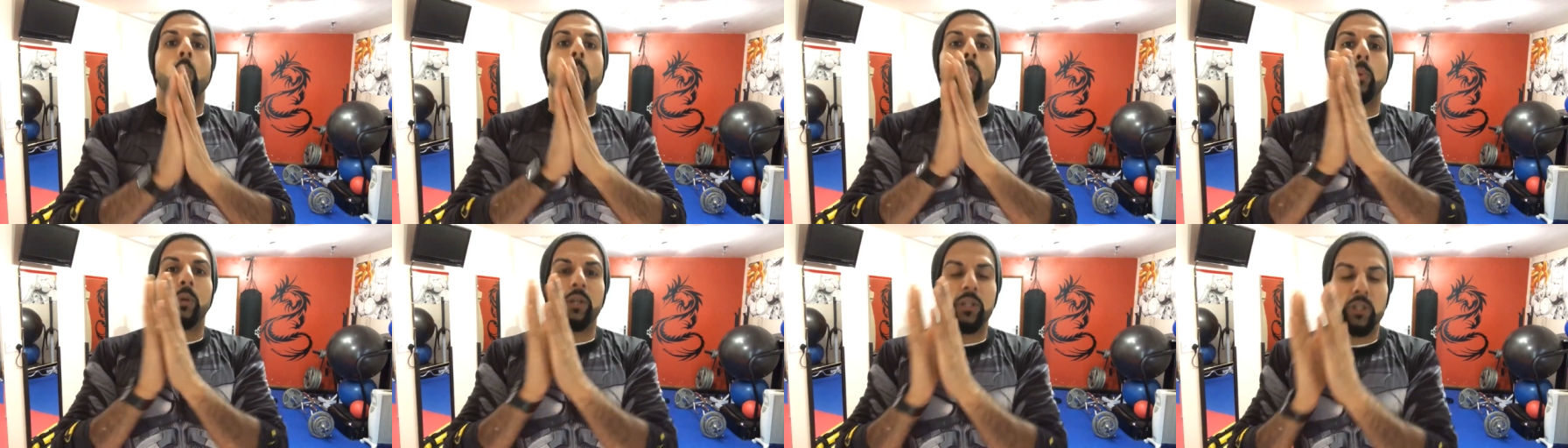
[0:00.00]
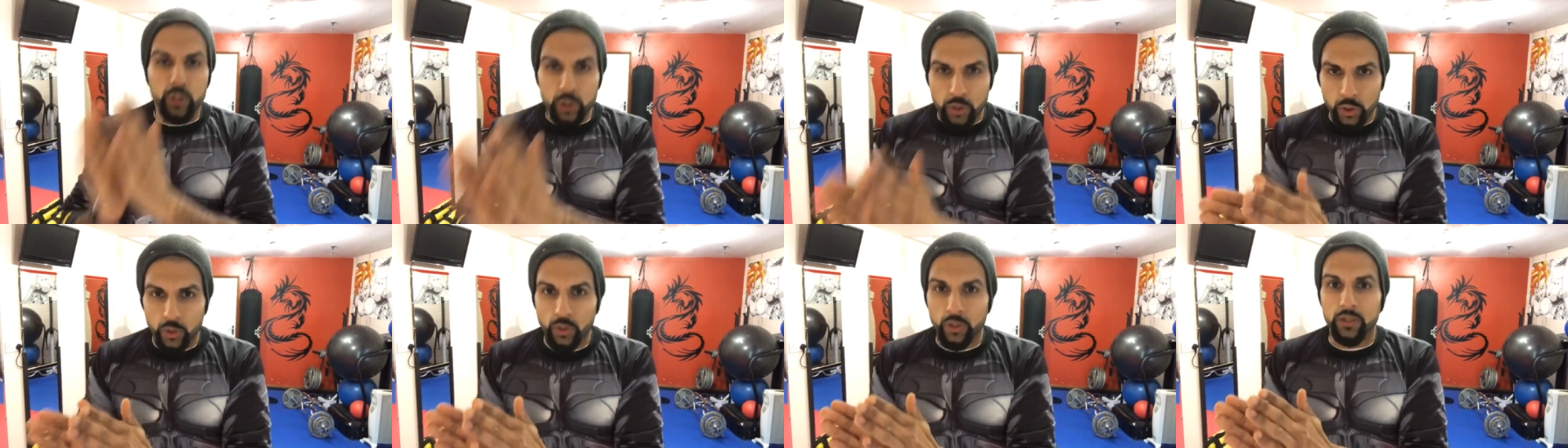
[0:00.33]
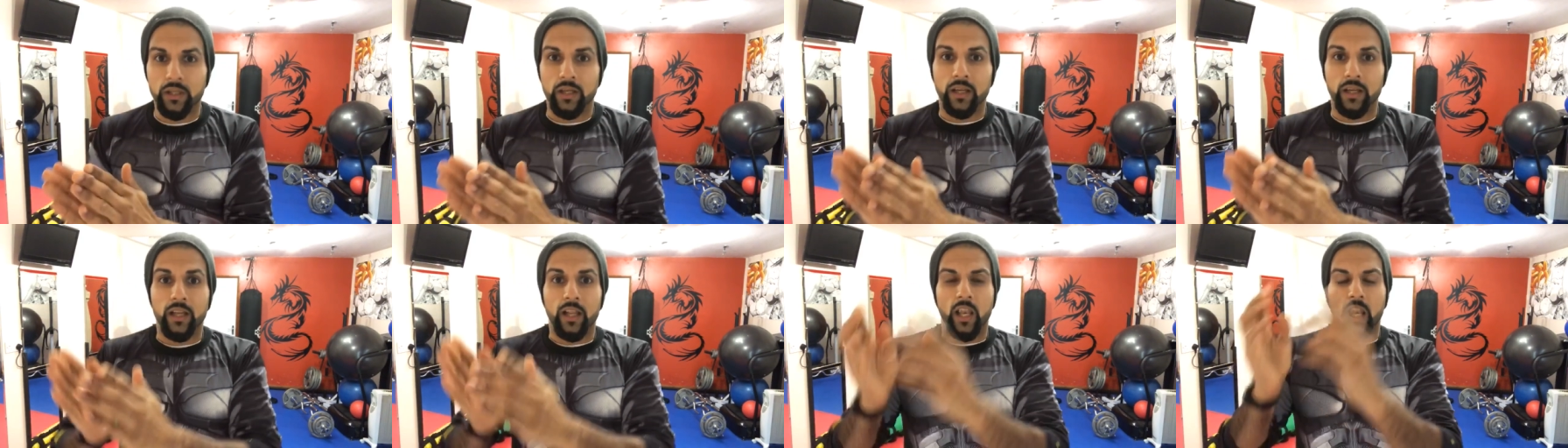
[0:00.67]
We
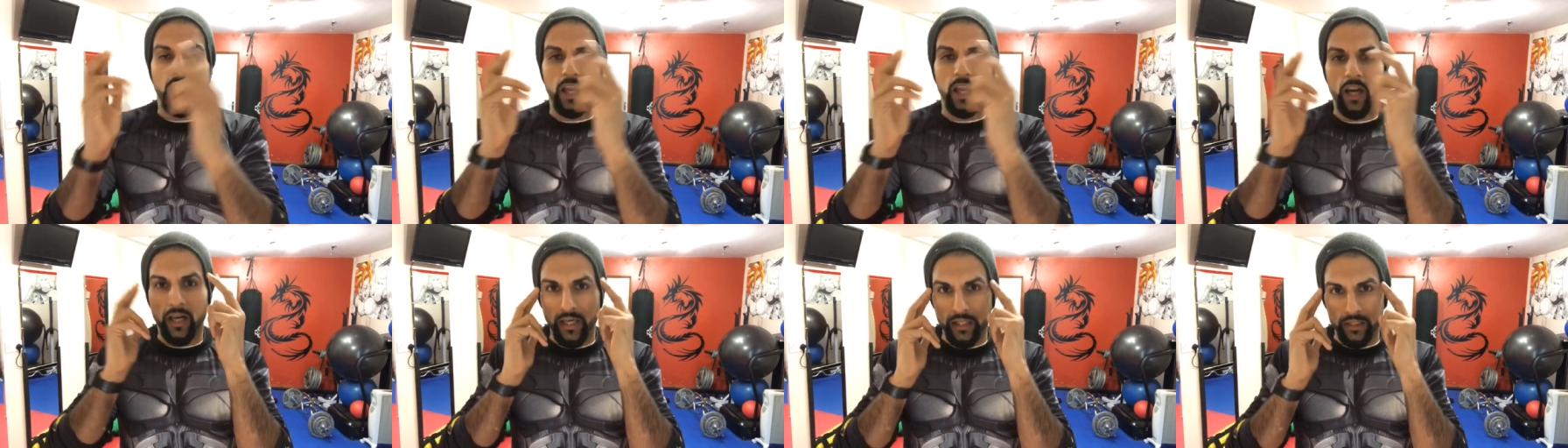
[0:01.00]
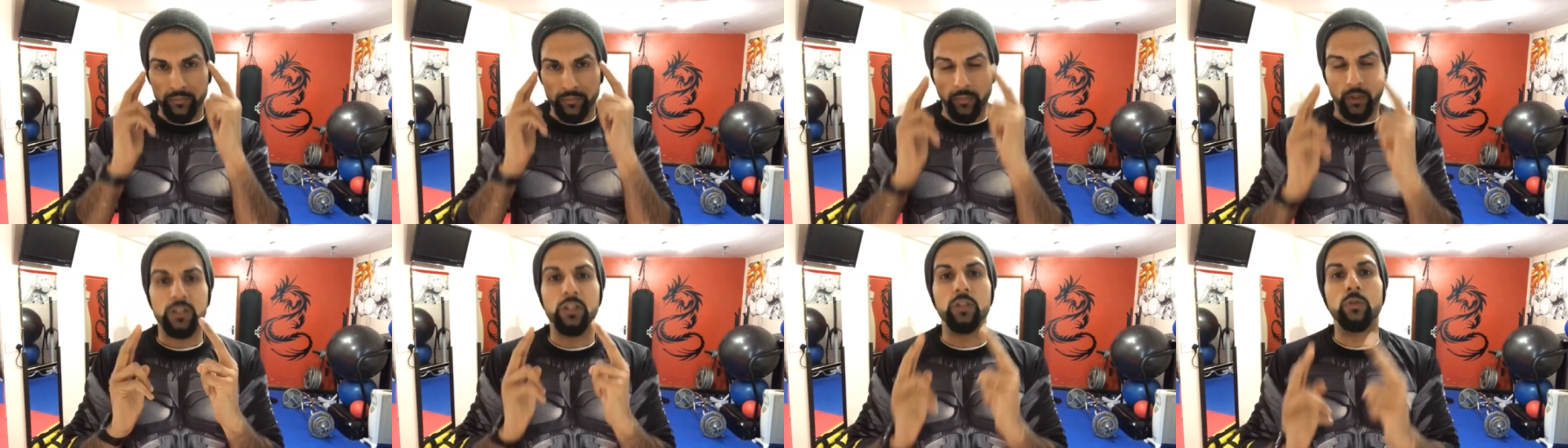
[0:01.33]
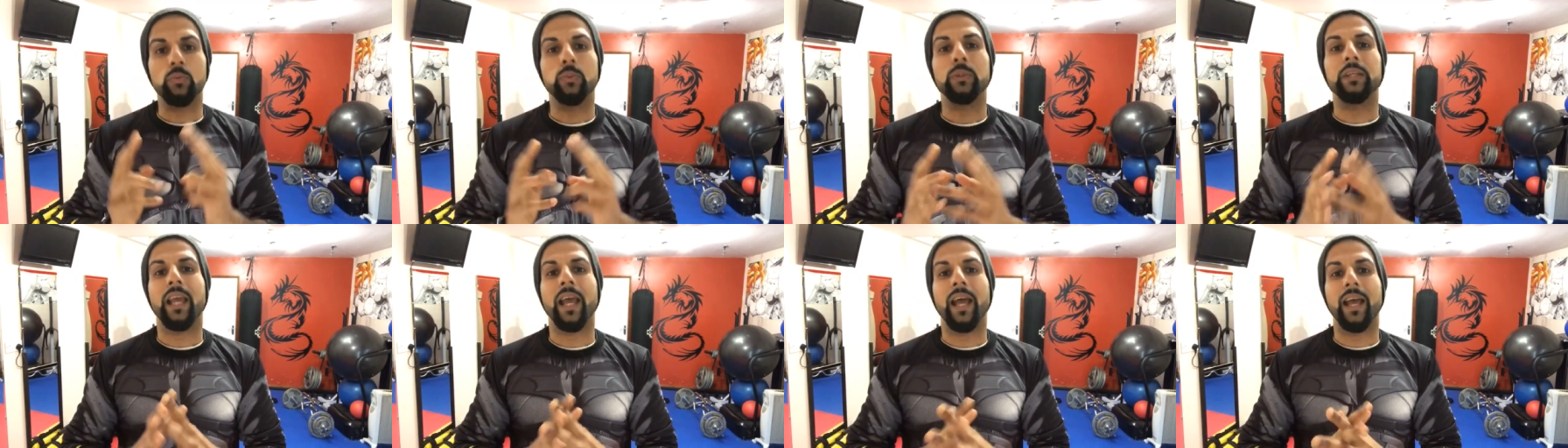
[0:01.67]
should learn as much as
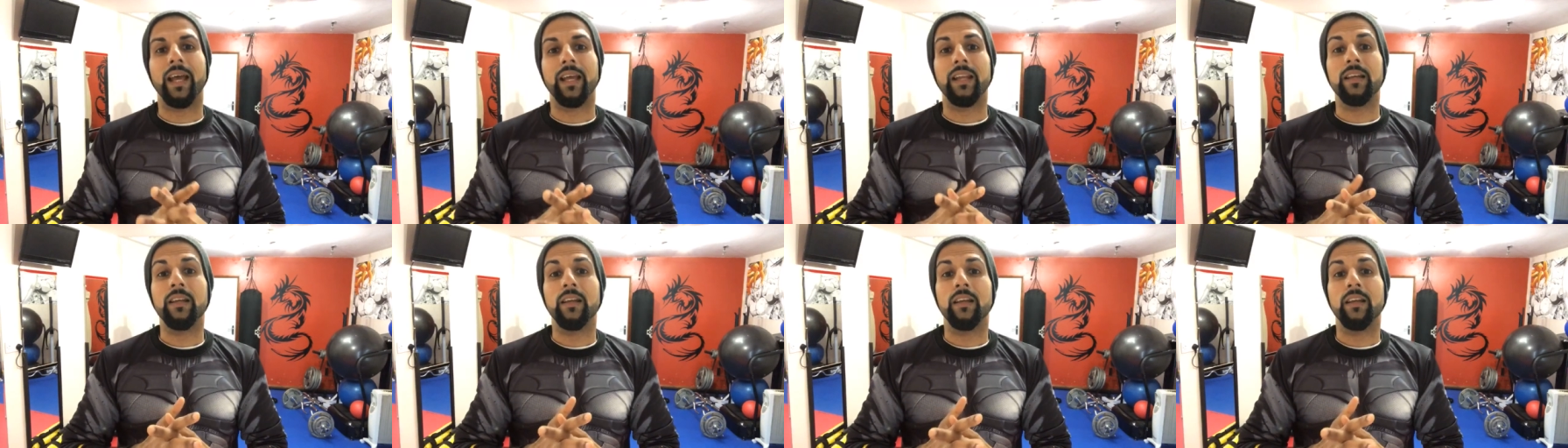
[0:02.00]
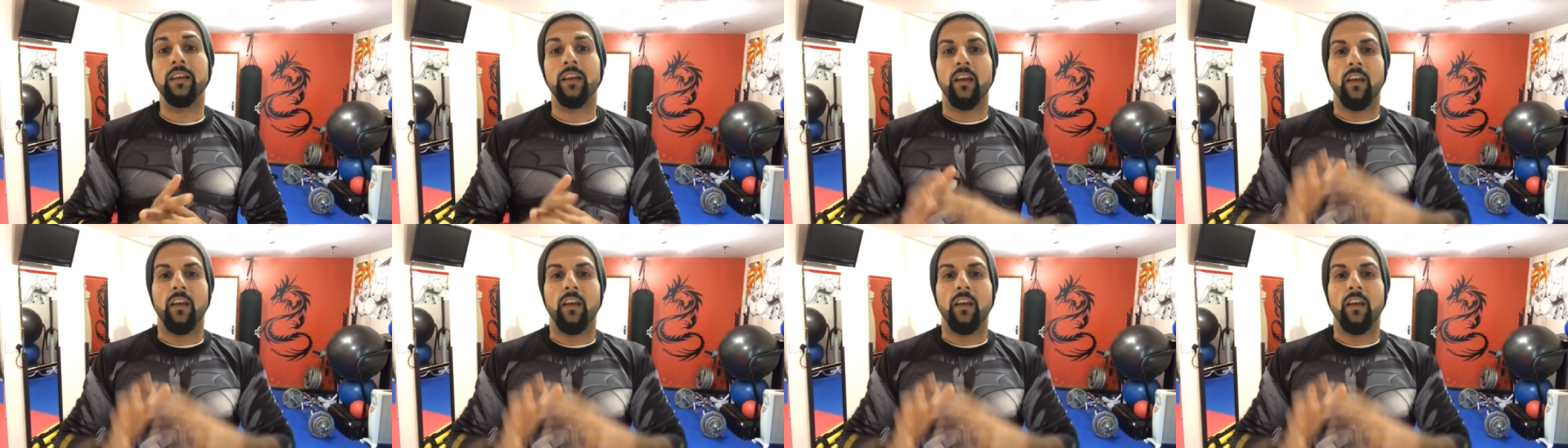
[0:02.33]
we can.